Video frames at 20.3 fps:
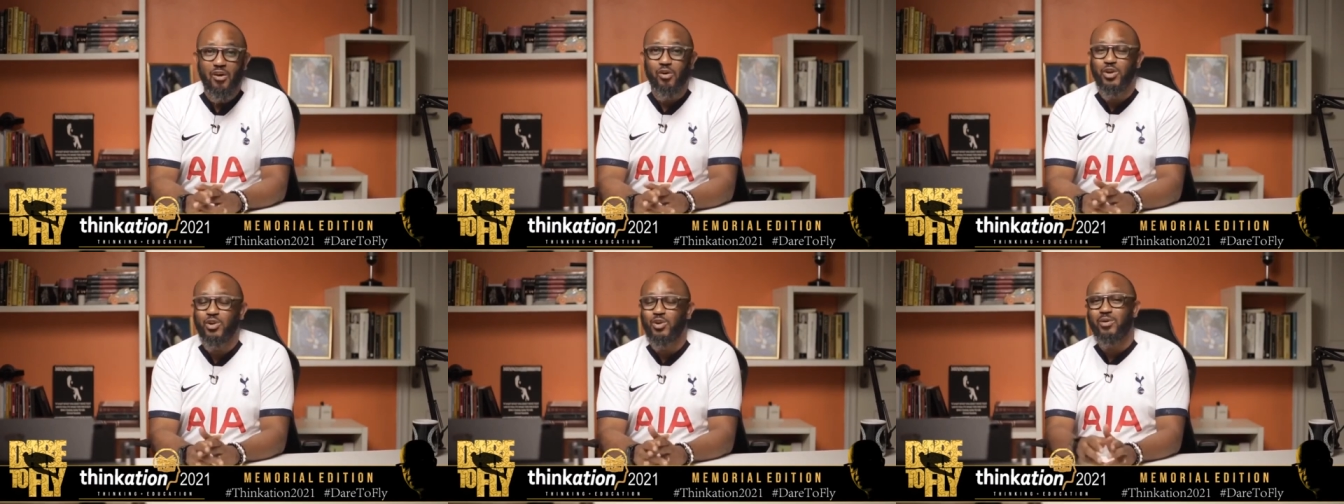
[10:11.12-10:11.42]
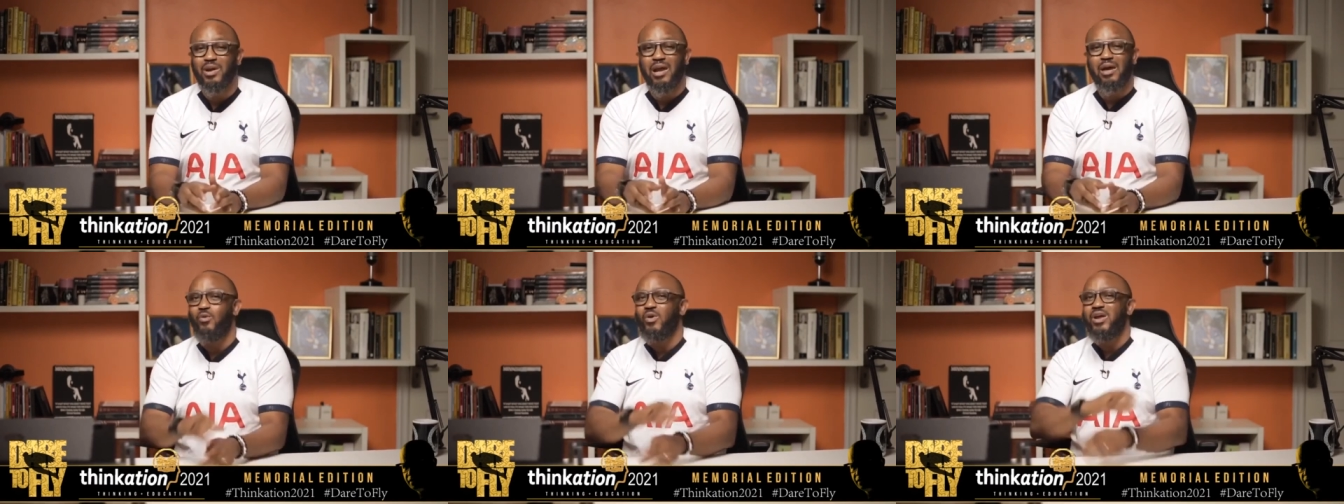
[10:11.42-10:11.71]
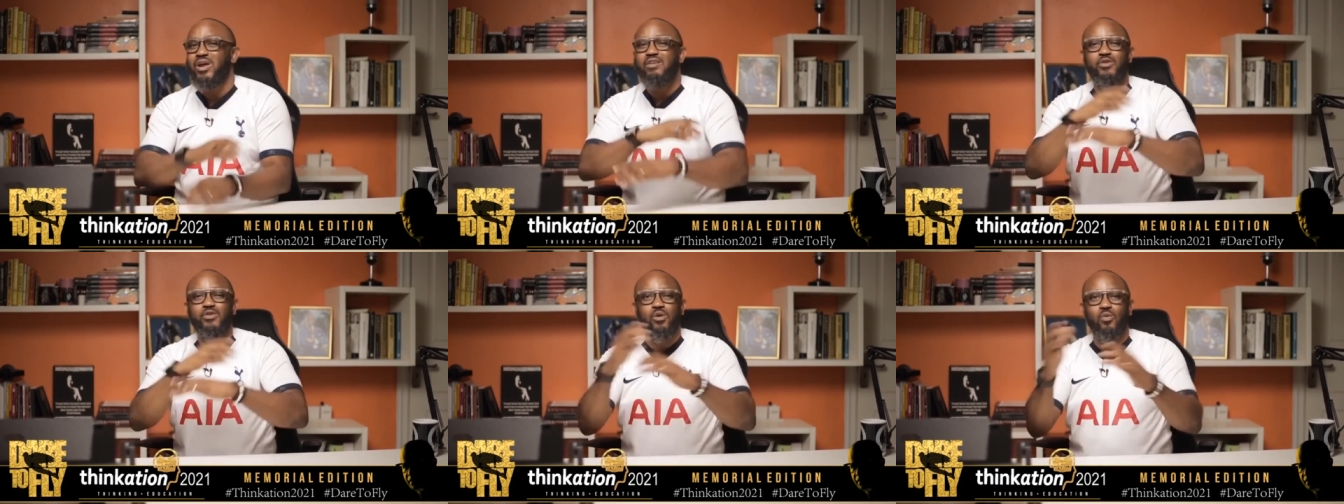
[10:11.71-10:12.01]
or you know
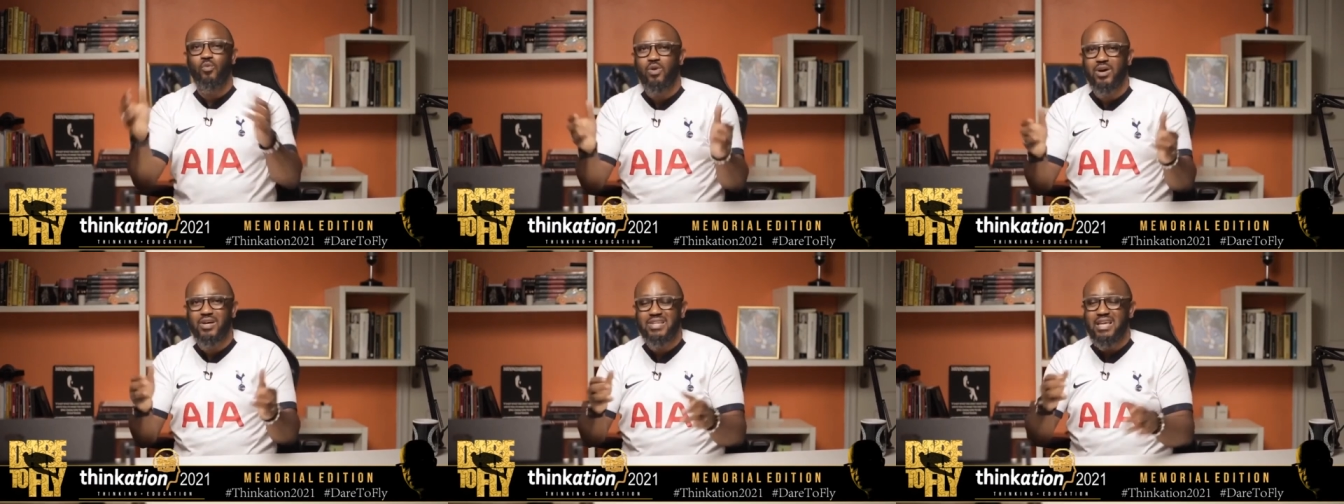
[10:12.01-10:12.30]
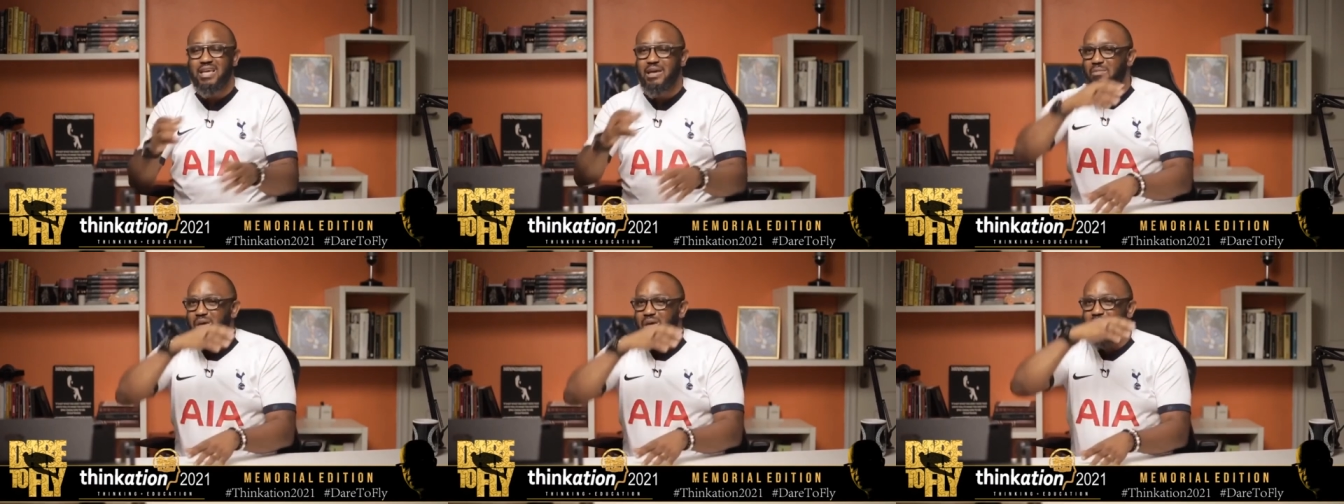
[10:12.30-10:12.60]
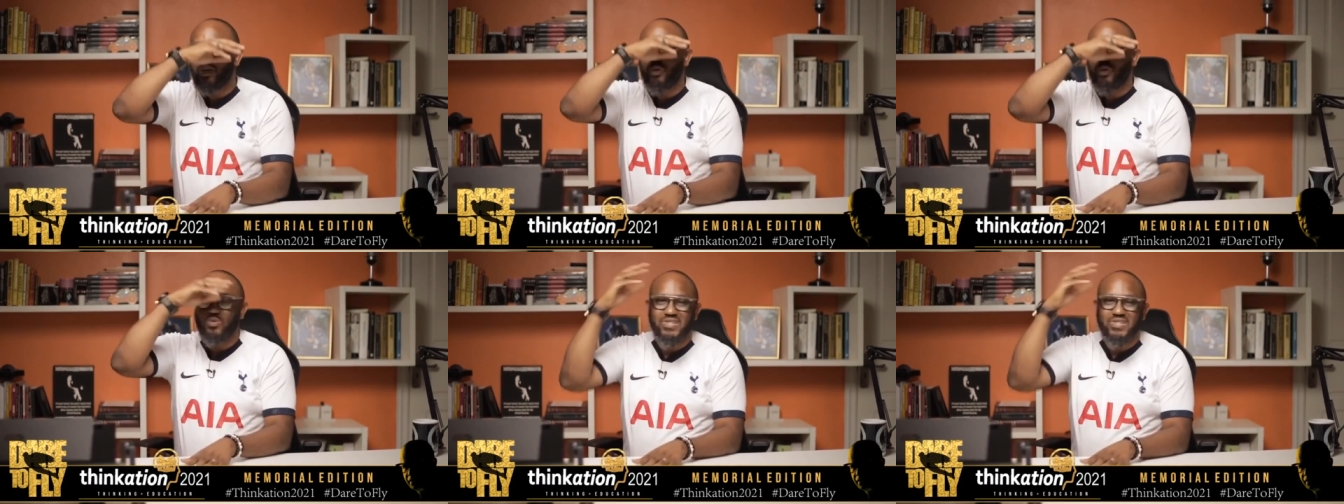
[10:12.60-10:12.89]
whatever it was.
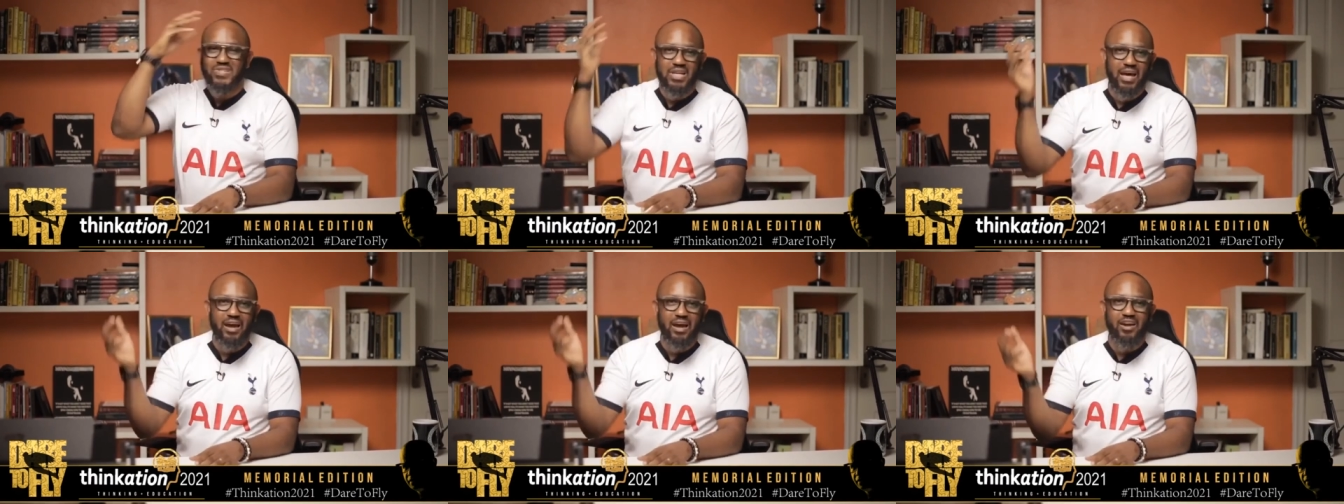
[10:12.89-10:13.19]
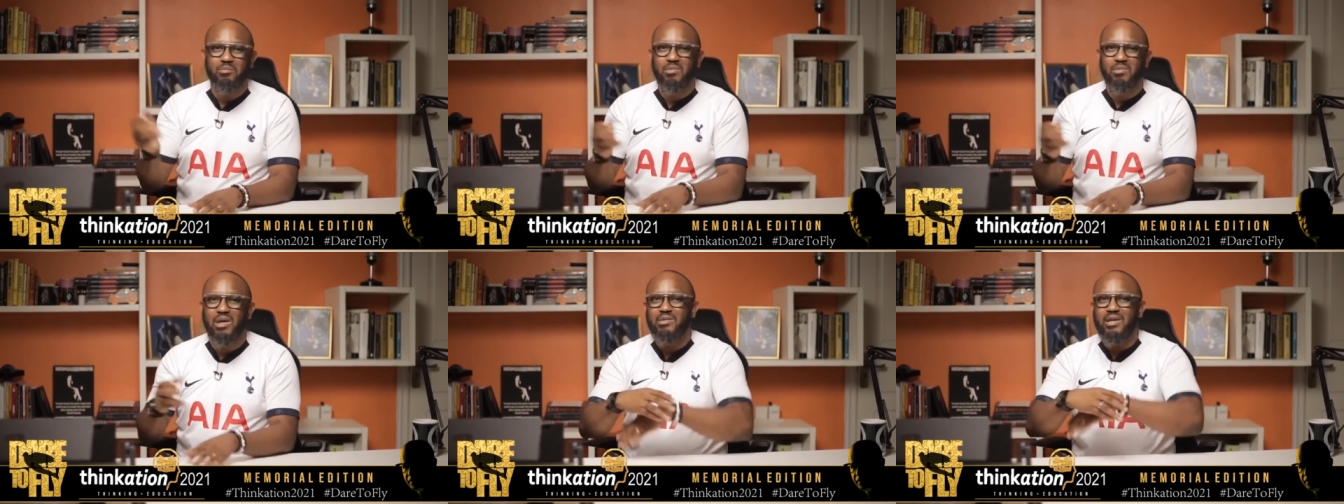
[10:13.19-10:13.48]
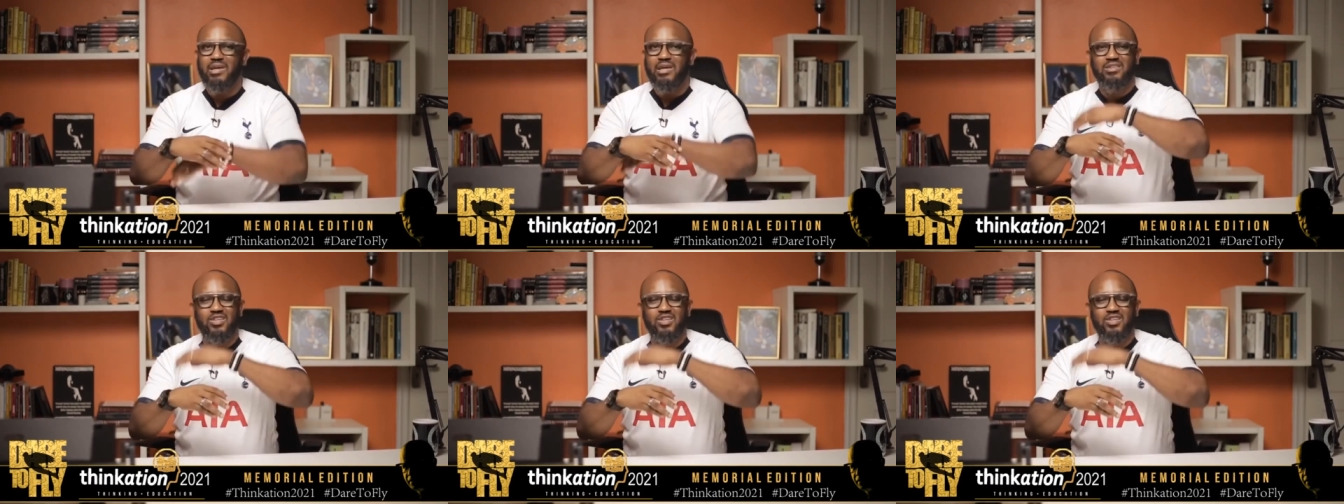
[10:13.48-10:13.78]
Maybe he was tired.
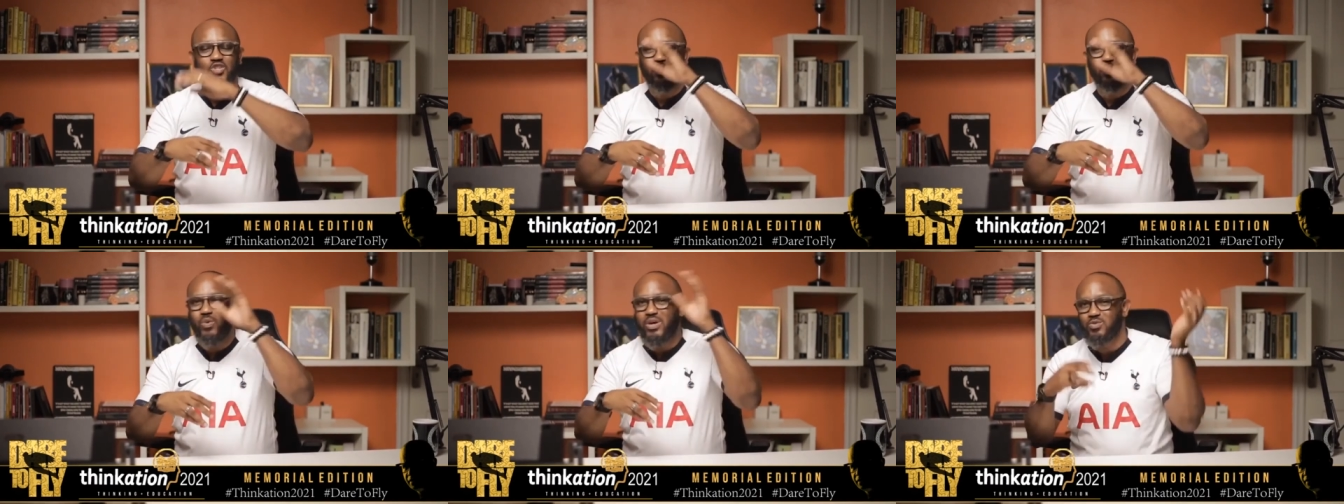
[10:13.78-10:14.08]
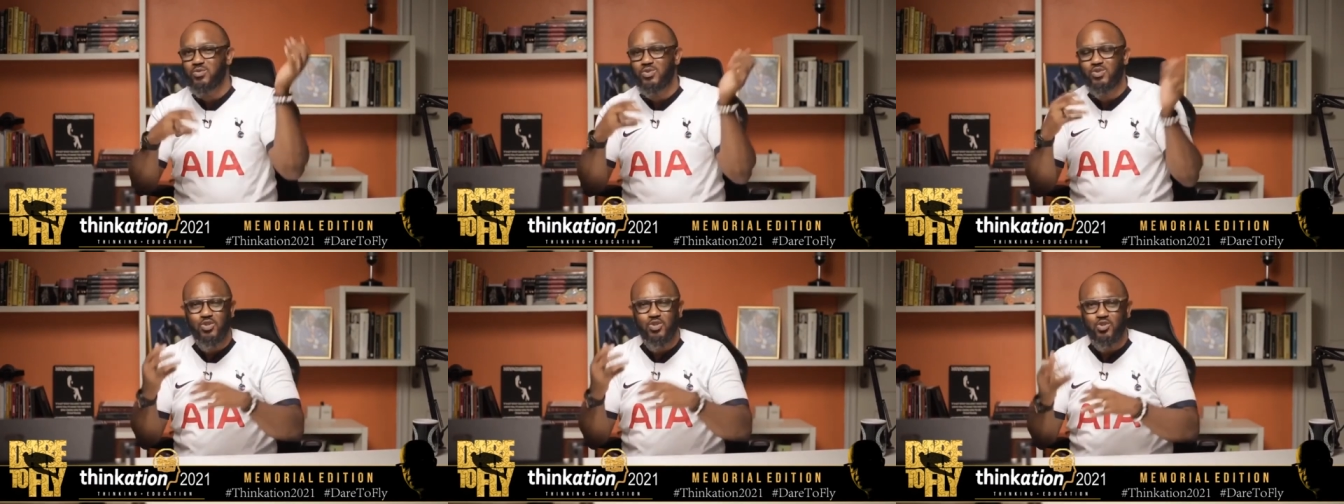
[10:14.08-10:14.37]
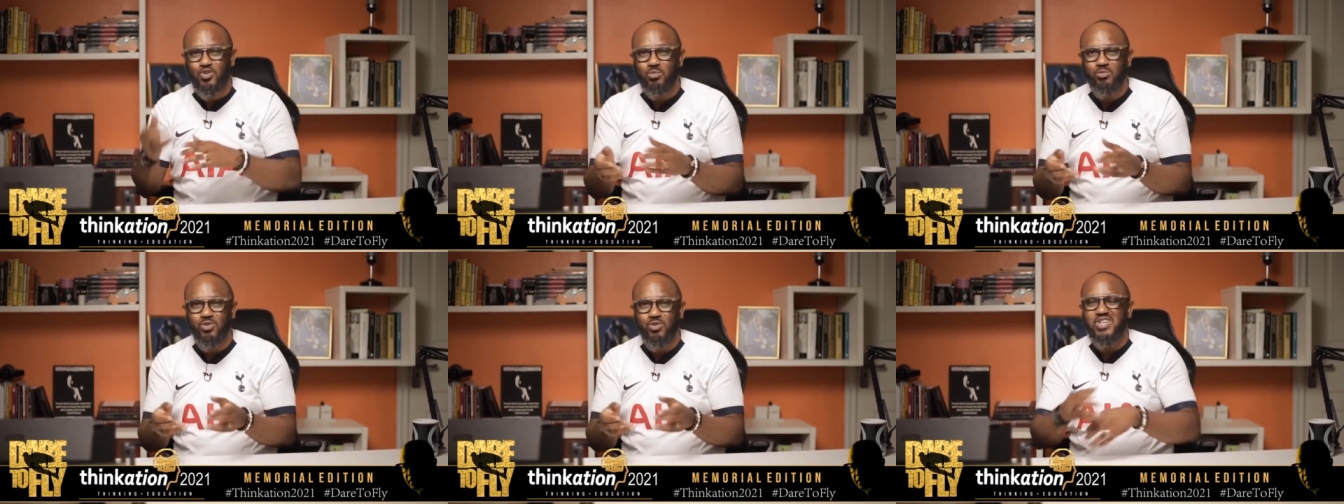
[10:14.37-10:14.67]
Maybe the sweat was
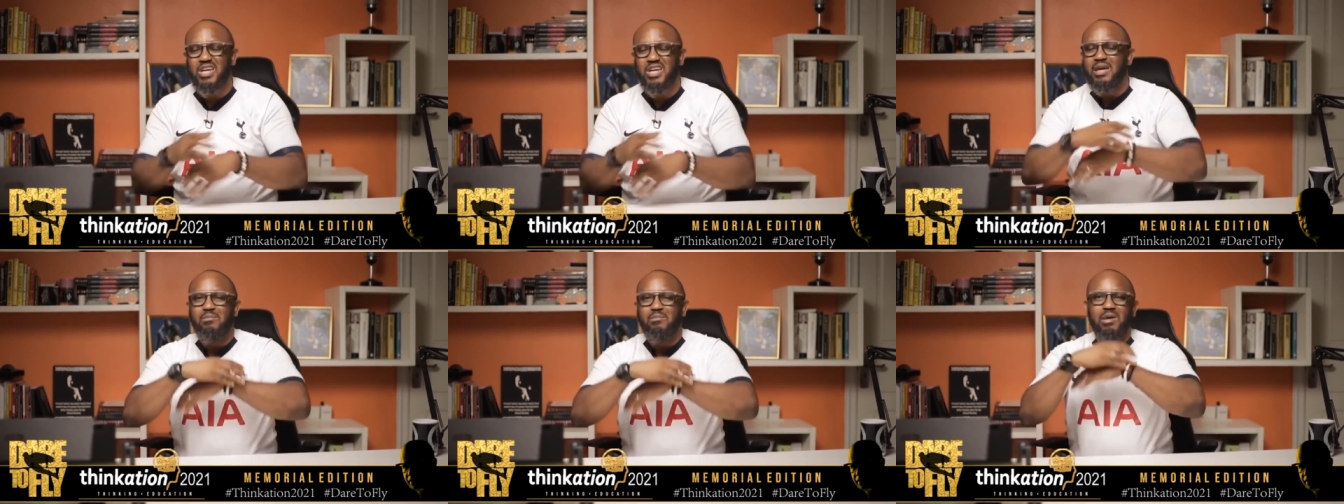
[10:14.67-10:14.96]
just too much.